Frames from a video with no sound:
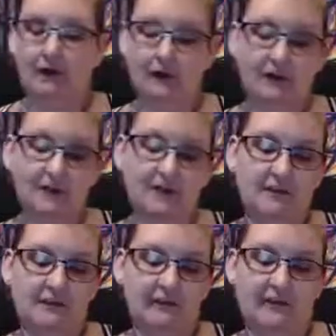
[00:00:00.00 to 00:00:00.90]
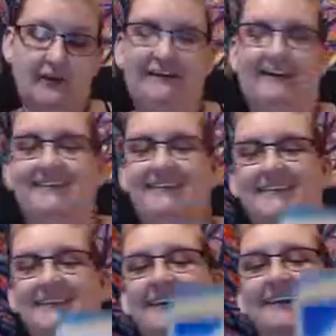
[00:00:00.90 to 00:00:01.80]
And I just love
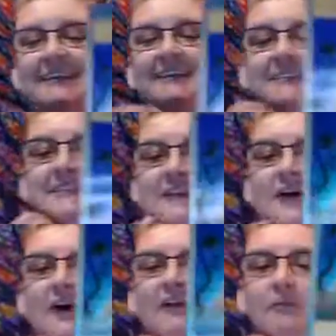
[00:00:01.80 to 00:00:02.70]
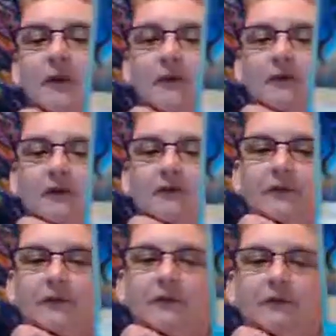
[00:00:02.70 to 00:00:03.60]
this. This is the card that popped out
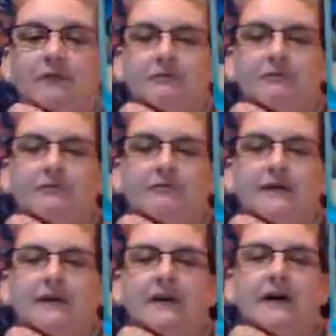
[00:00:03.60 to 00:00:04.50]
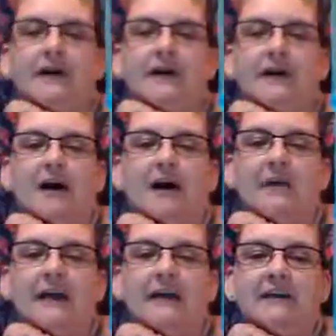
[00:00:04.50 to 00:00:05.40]
for you.
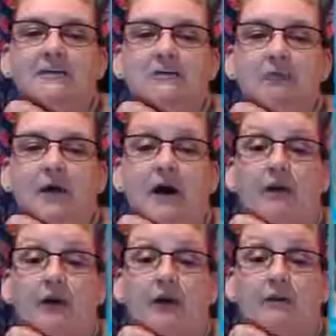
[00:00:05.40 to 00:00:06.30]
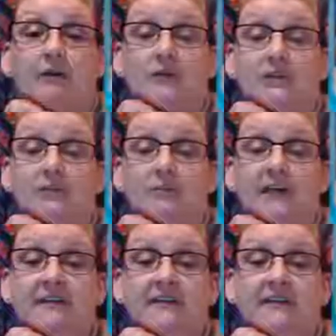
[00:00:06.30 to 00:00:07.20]
Coming into power, which is
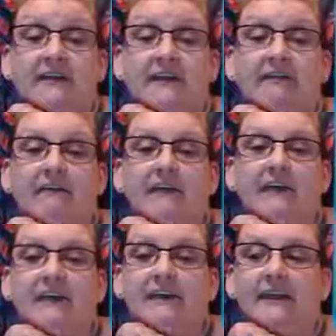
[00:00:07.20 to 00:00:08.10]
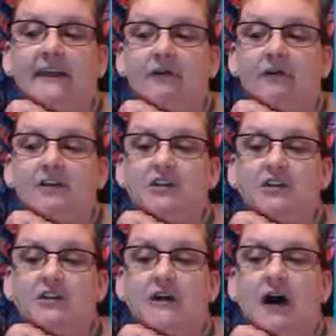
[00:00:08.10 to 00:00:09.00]
basically everything that I was
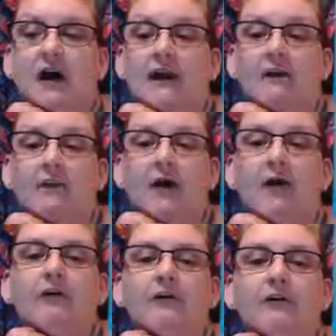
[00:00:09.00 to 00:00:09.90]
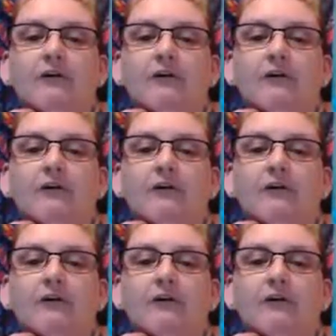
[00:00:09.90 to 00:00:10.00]
just talking about.